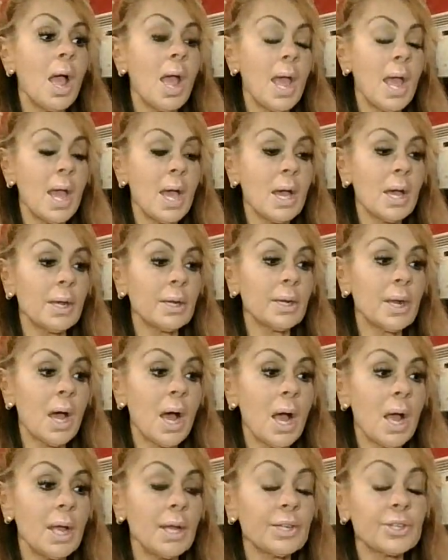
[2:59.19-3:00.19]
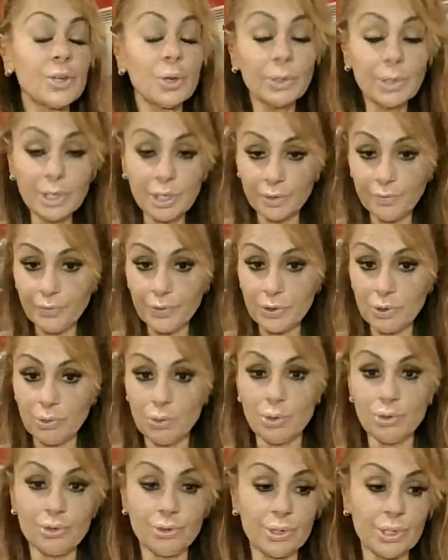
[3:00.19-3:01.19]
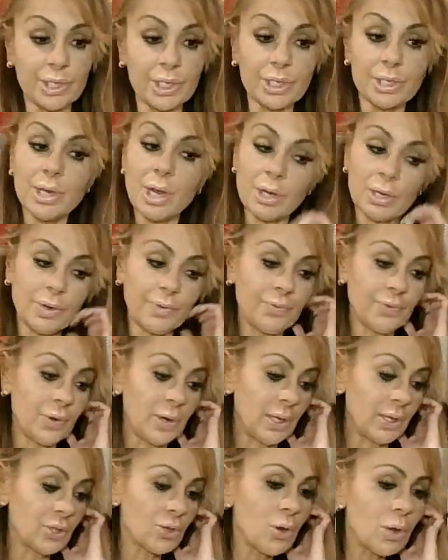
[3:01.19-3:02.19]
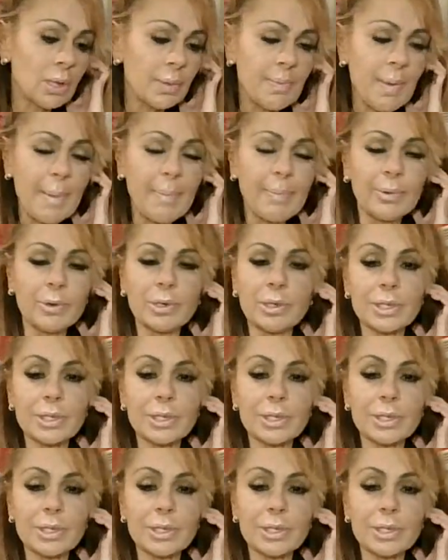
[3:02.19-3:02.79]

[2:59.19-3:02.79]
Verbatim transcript: And it's only good for groceries. It's not good for like toilet paper.